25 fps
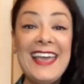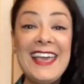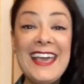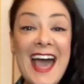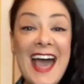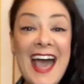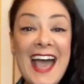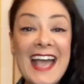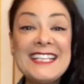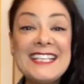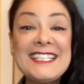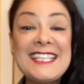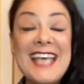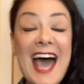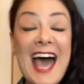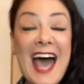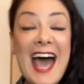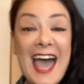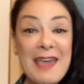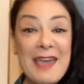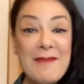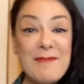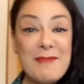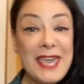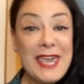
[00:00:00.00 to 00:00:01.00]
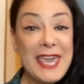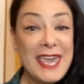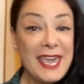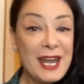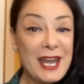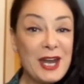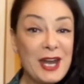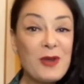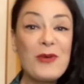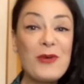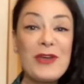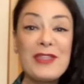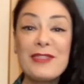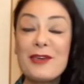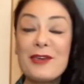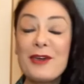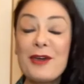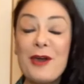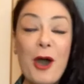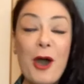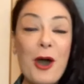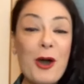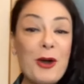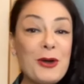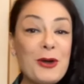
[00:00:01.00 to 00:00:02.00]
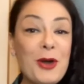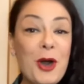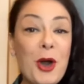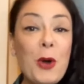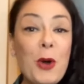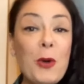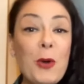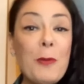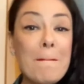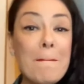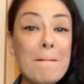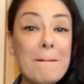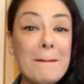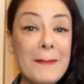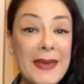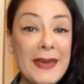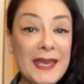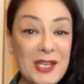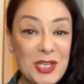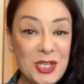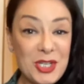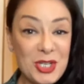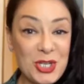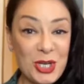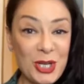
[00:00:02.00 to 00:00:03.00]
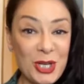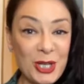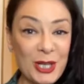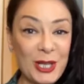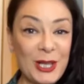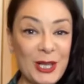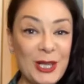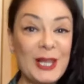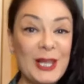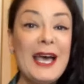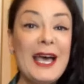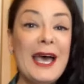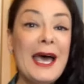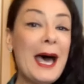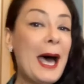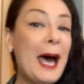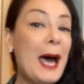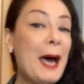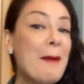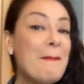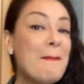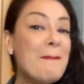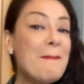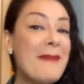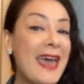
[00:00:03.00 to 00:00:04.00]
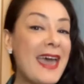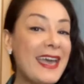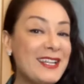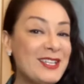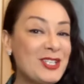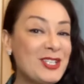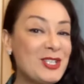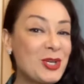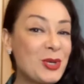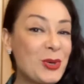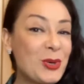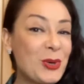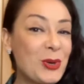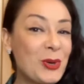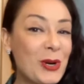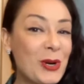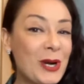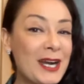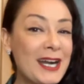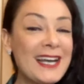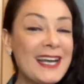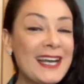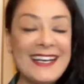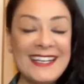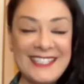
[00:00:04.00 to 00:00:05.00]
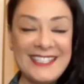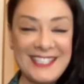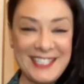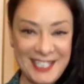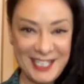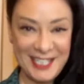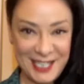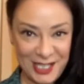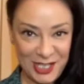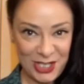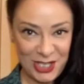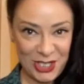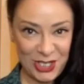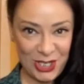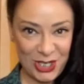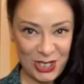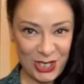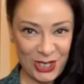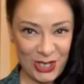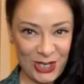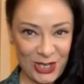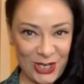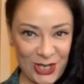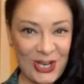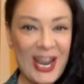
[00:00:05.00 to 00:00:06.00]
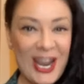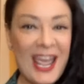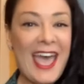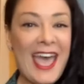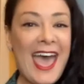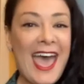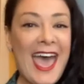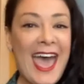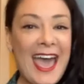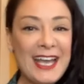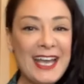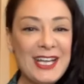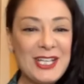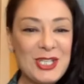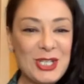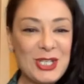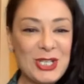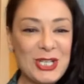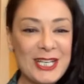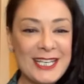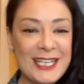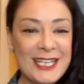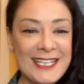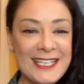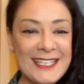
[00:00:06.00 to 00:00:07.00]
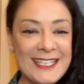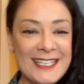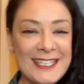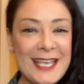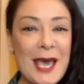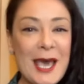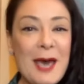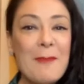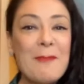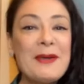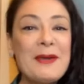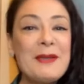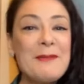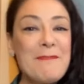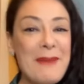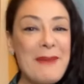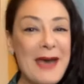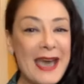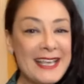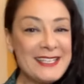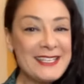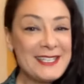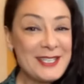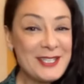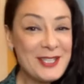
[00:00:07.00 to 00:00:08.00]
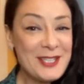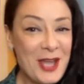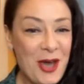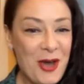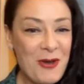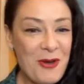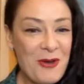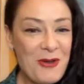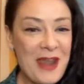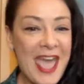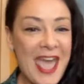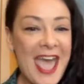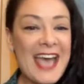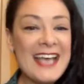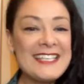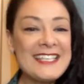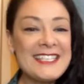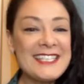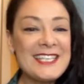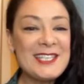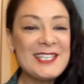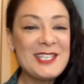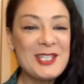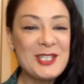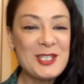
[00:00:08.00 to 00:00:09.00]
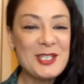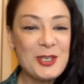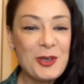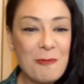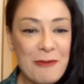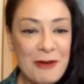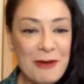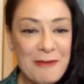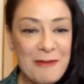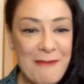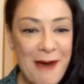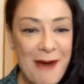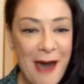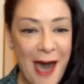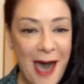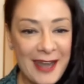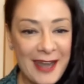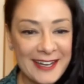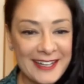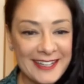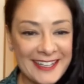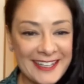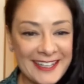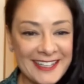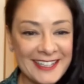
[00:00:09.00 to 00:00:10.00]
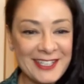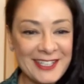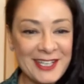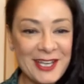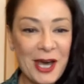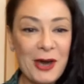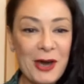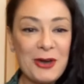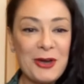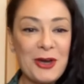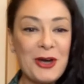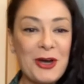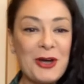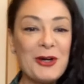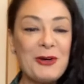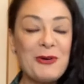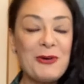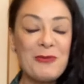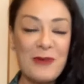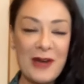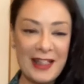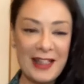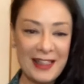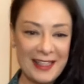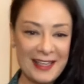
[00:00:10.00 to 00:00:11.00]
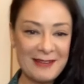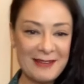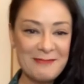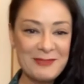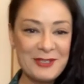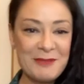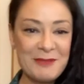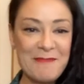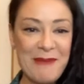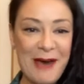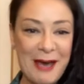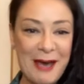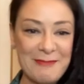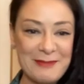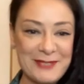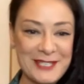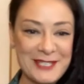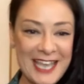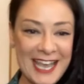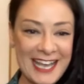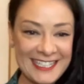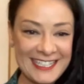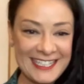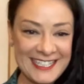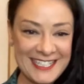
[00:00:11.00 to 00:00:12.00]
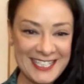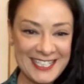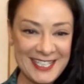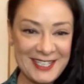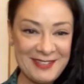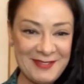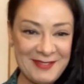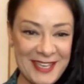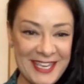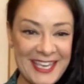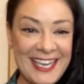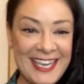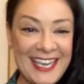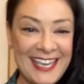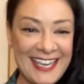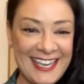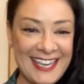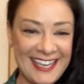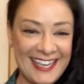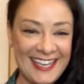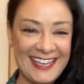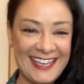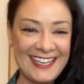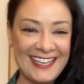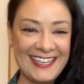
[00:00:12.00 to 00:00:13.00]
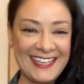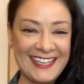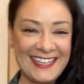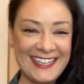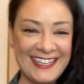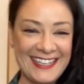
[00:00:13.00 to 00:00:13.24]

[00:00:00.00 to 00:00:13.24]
guys. I'm here with Coco Mitchell, a mentor, a teacher, actress, but best known as a supermodel. Coco, welcome to Pop Style TV.